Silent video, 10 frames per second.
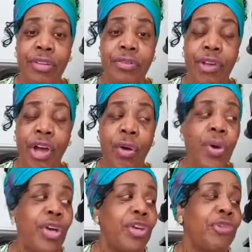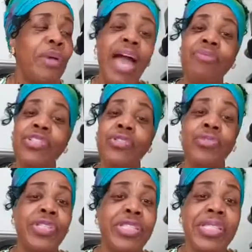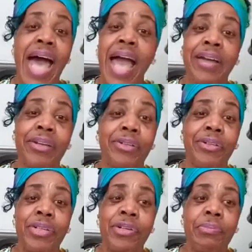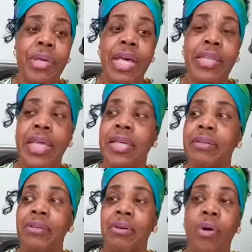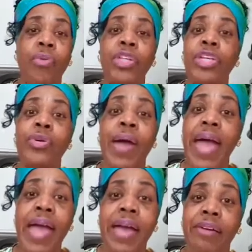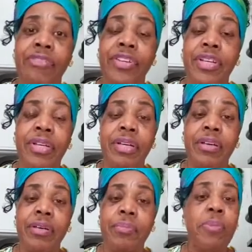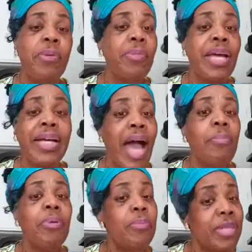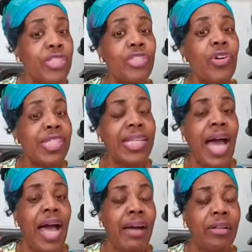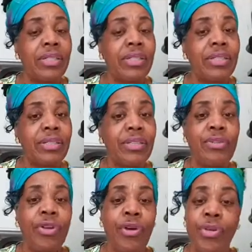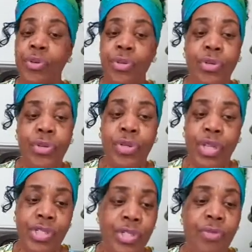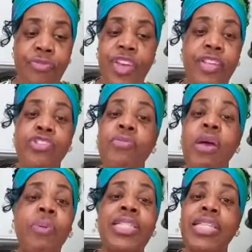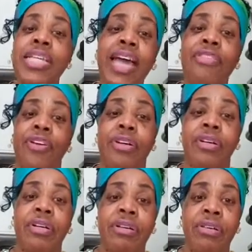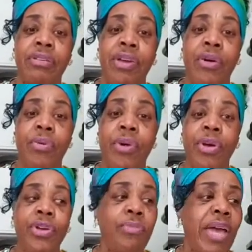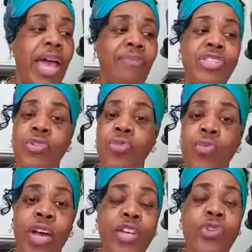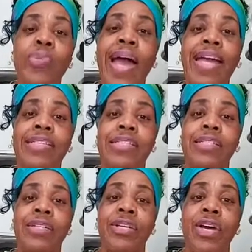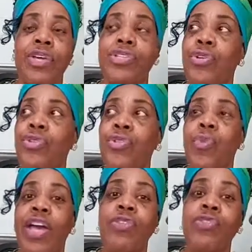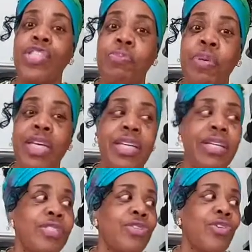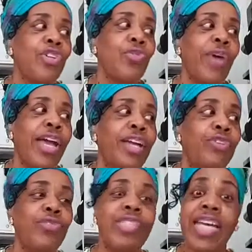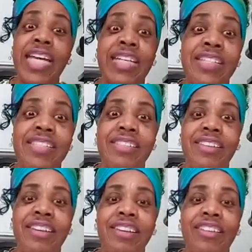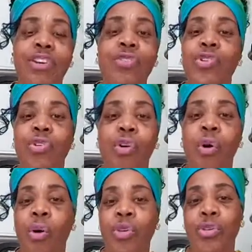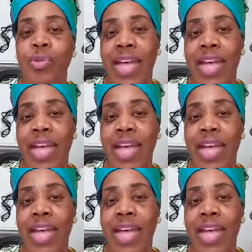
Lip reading: You may have a certain style that only you have. People may copy, but it's your style. There's certain things you may put together. You may have a certain way you write, a certain way you speak, a certain way you dance. Those are all you.